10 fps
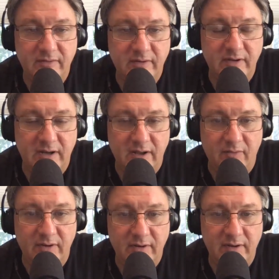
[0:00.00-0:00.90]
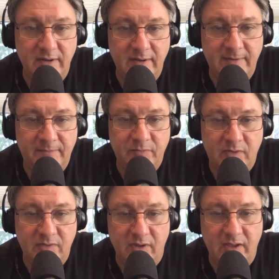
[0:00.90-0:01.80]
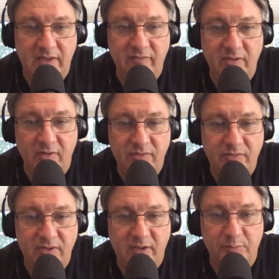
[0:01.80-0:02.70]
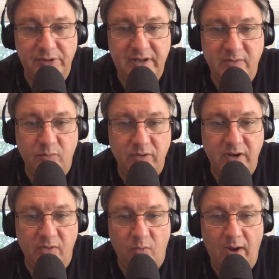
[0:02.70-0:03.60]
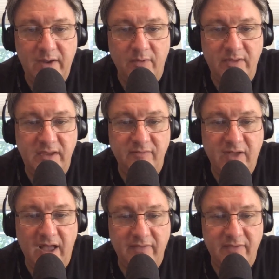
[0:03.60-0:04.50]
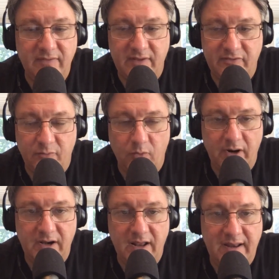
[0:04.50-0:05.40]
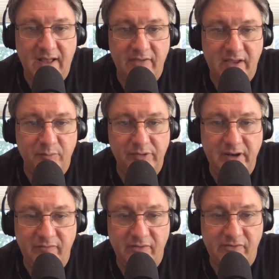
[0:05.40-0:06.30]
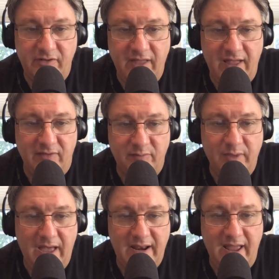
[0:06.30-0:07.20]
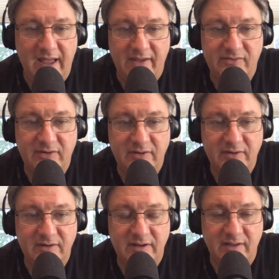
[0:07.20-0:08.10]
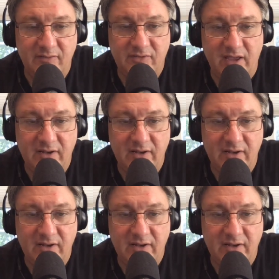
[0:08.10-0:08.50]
and even the completed, the white one that you've got that you're working on now, the completed version of that looked badass. That was kind of cool.